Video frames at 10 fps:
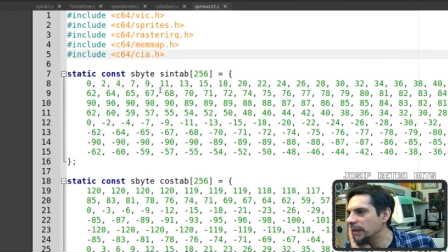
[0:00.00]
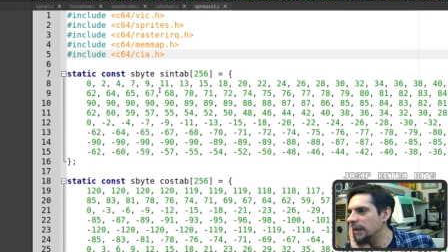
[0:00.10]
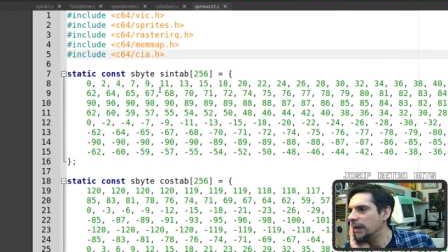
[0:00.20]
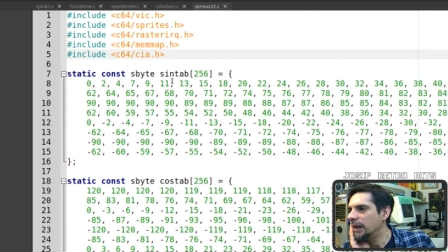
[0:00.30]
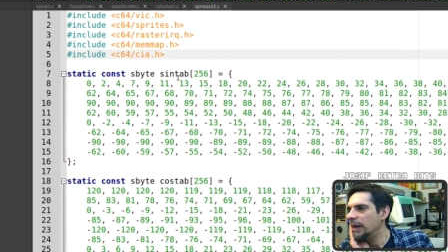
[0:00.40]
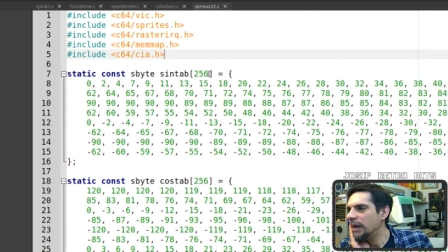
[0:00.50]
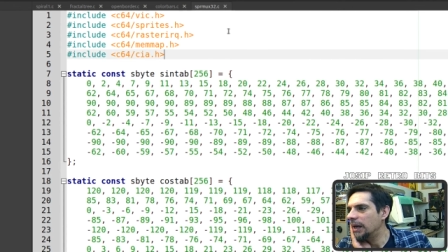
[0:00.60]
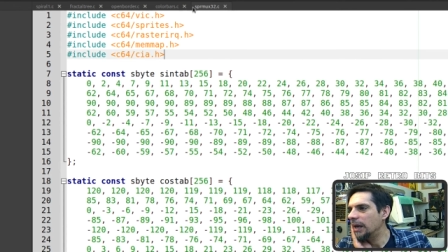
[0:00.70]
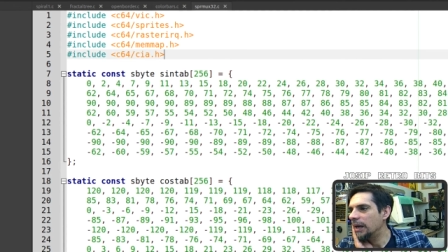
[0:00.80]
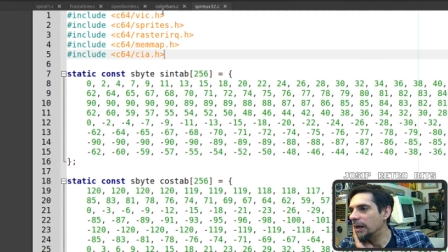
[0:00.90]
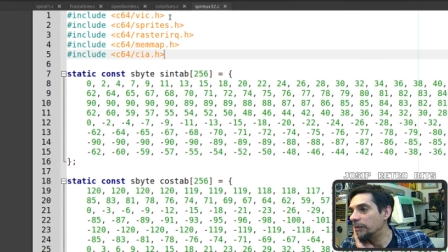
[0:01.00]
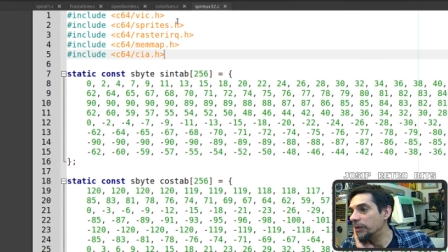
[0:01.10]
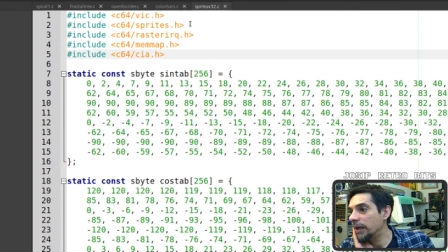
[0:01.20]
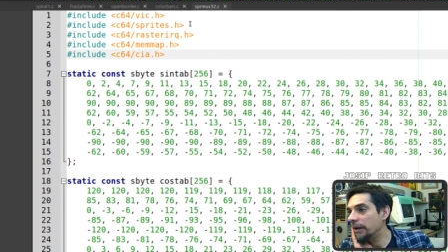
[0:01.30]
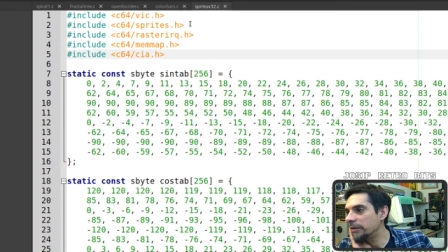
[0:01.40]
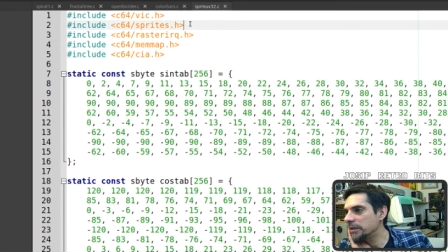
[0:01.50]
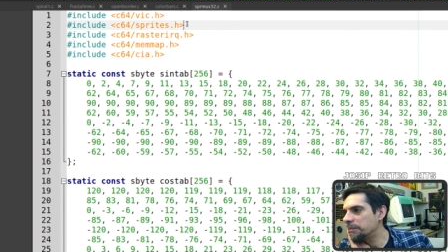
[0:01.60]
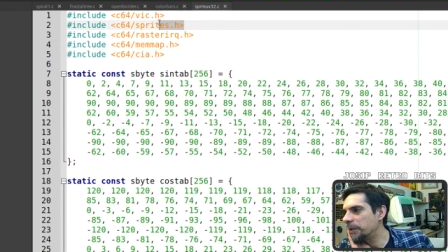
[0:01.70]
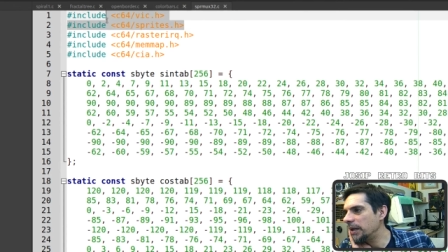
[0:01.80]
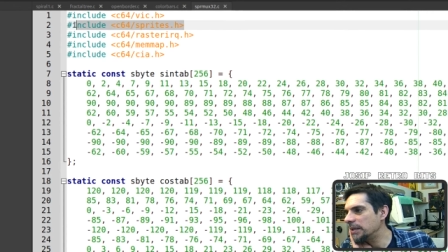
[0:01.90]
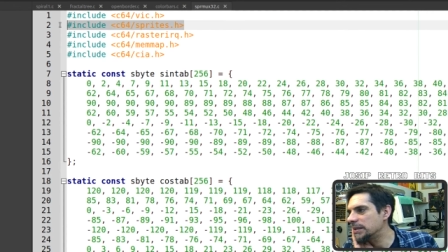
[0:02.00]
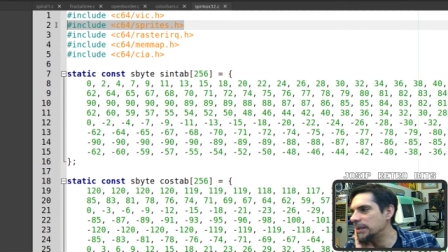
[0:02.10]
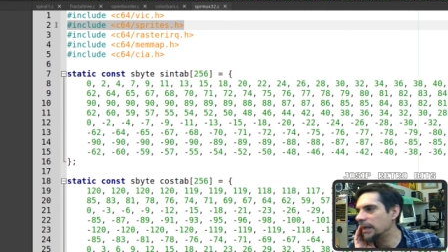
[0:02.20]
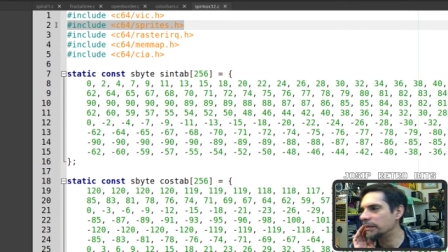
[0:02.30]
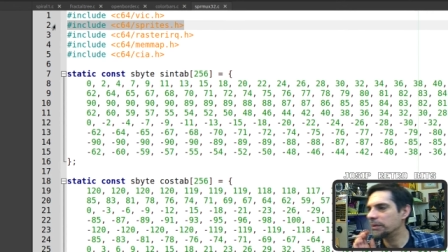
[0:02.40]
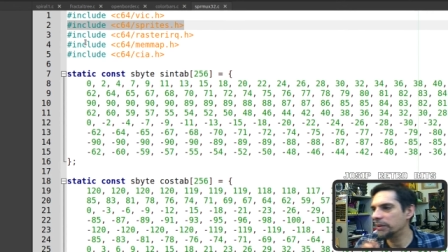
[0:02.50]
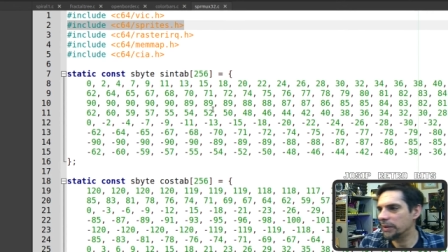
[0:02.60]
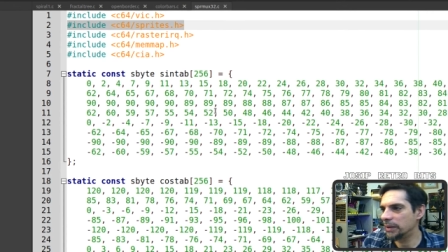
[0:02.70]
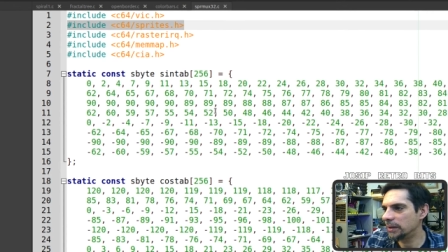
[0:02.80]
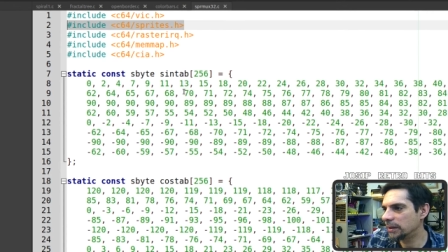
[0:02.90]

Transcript: Uh, we have sprites library.